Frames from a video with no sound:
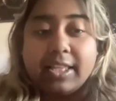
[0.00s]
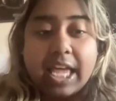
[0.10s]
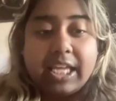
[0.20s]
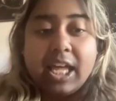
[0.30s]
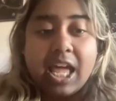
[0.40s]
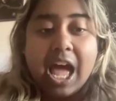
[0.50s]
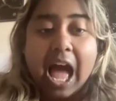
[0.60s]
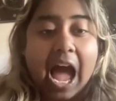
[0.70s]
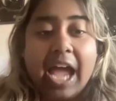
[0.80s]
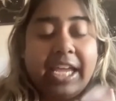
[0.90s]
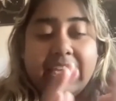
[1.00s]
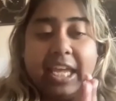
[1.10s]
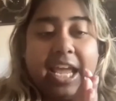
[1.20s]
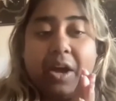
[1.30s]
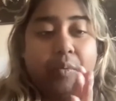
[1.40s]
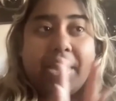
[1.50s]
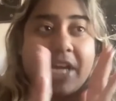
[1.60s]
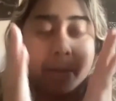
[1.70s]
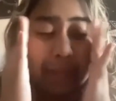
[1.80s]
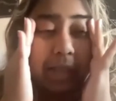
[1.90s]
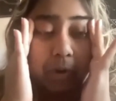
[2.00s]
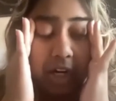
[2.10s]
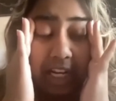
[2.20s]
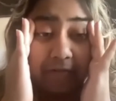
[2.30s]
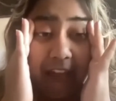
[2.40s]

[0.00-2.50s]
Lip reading: Like I can't wake up in the morning if